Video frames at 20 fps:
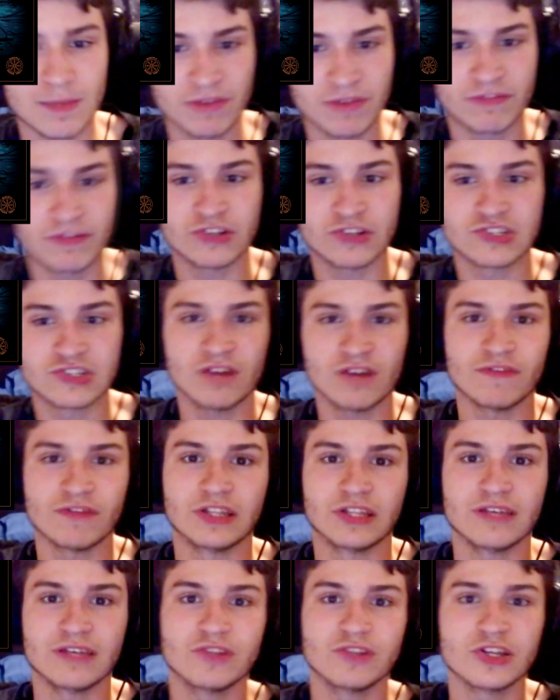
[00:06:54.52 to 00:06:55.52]
for yourself,
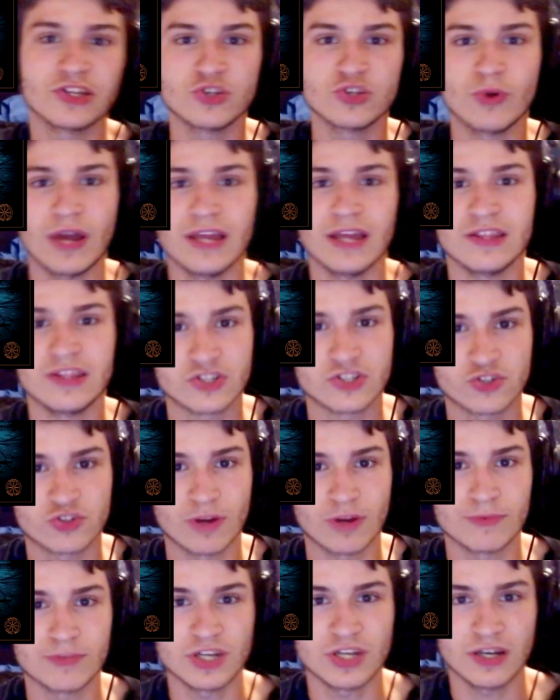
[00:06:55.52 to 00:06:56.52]
I'll leave a link to it in the
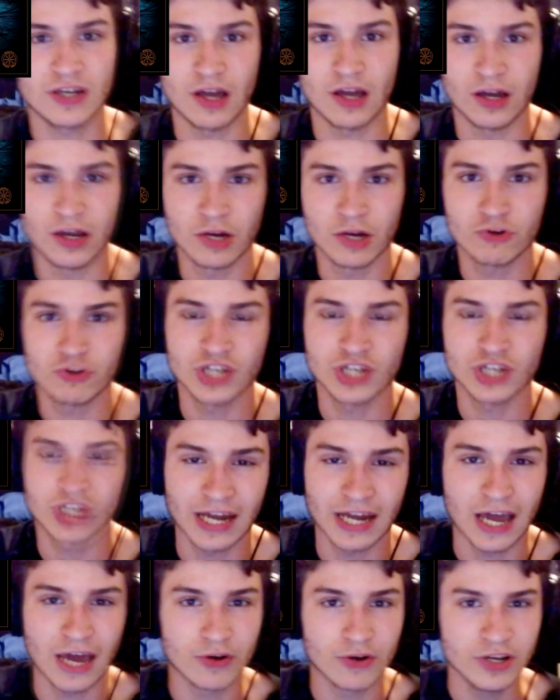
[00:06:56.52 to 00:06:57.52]
description. Go check
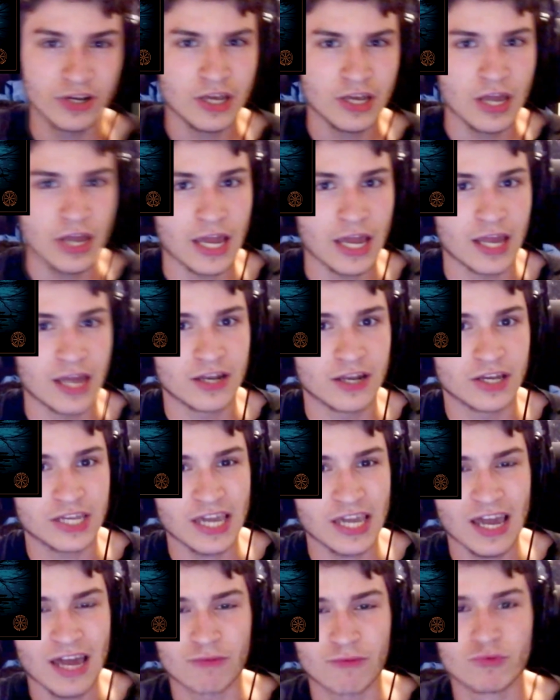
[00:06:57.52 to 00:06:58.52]
it out. And
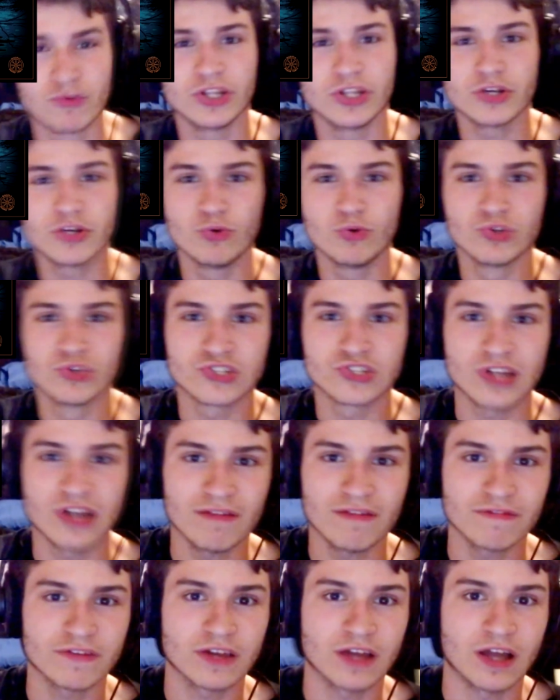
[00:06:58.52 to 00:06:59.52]
yeah, really cool
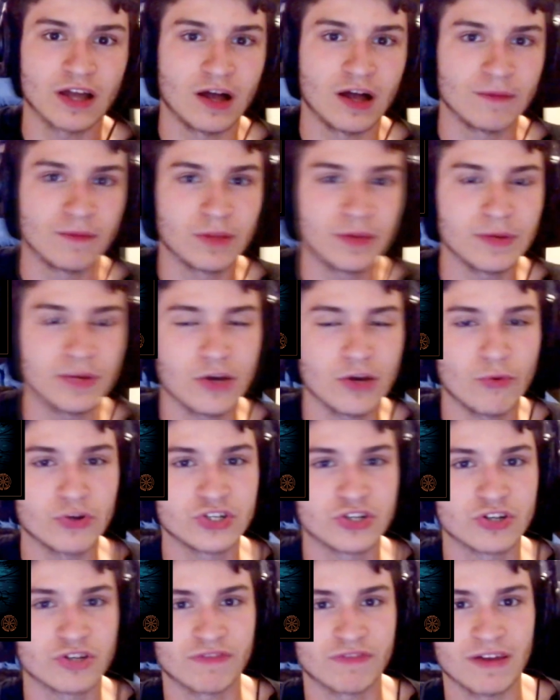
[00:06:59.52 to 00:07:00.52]
stuff. Let me know
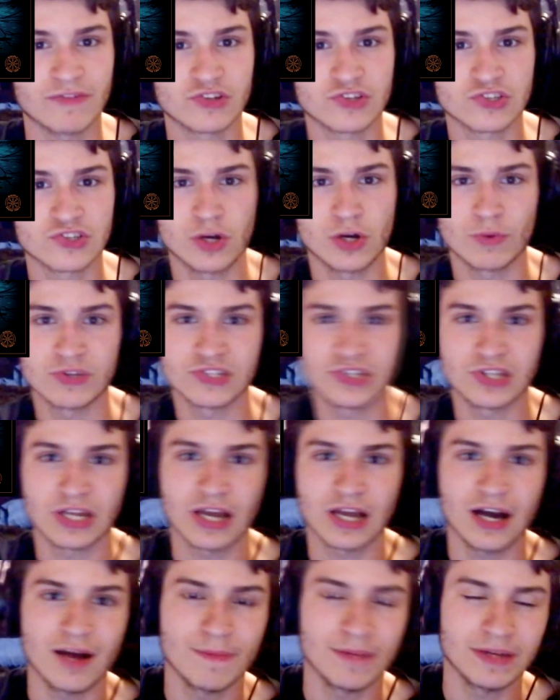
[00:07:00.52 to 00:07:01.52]
what your favorite song was in the
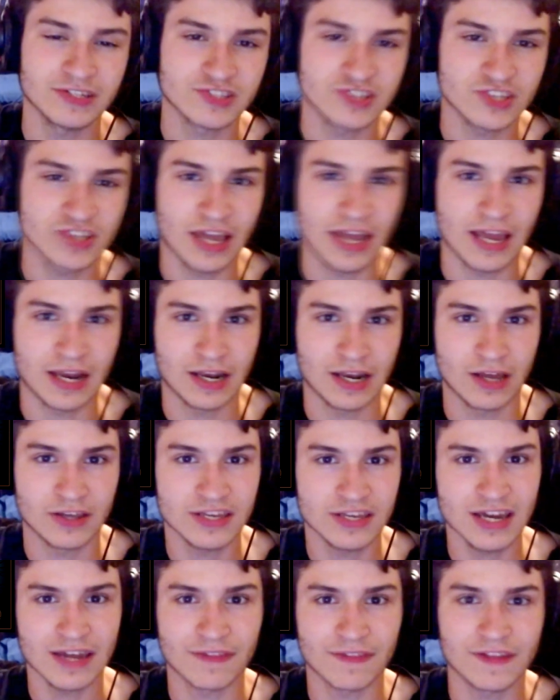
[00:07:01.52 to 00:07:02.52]
comments. And
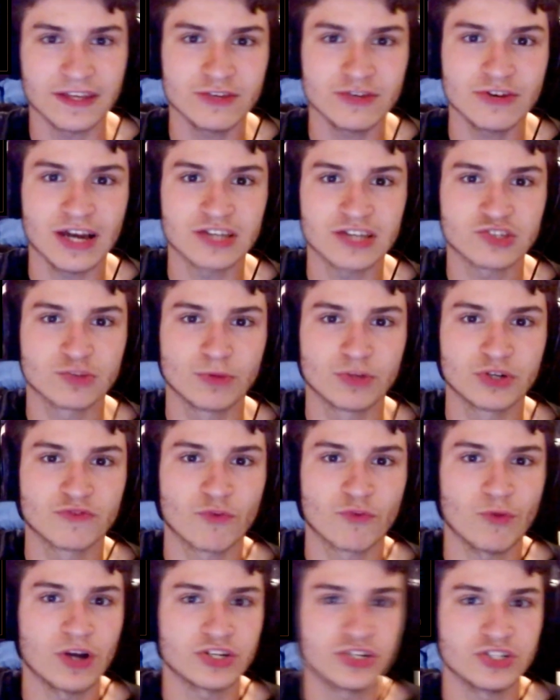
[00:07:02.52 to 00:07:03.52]
yeah, thank you guys so much
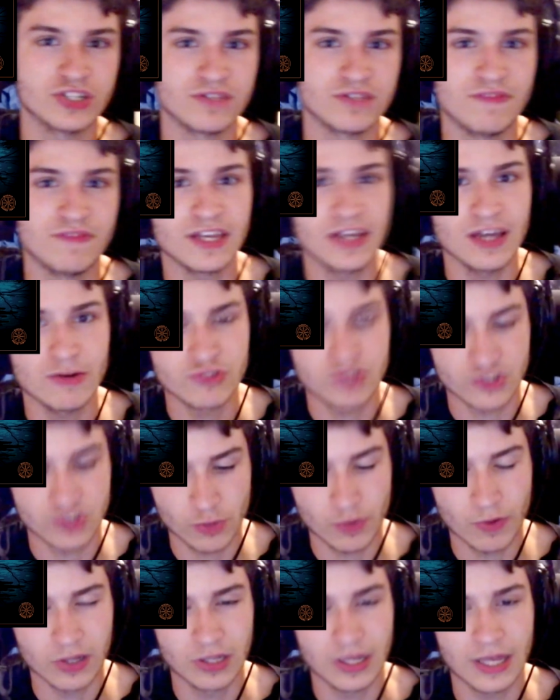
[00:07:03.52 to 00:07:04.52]
for watching this video.
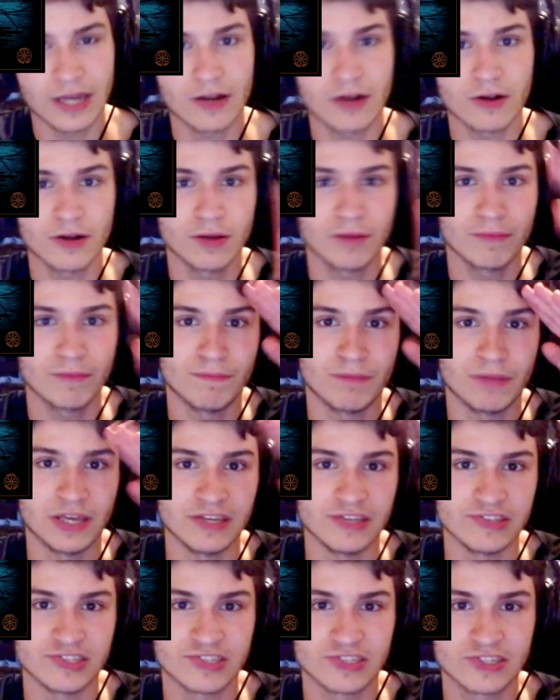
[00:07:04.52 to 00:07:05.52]
See you all later.
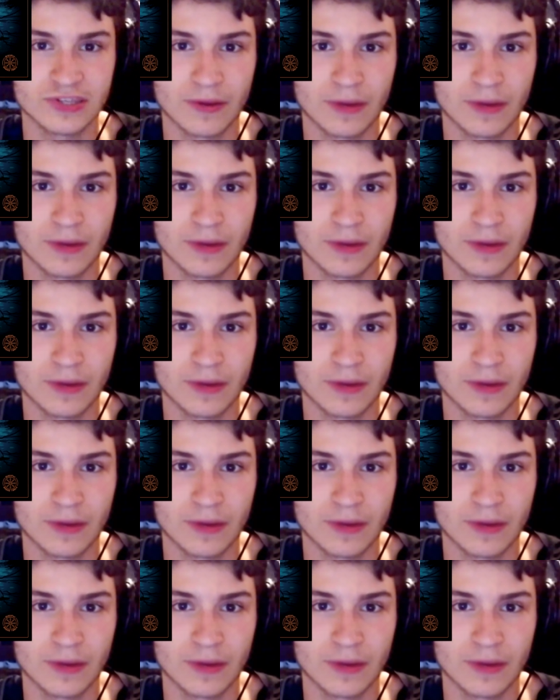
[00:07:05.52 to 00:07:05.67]
Peace.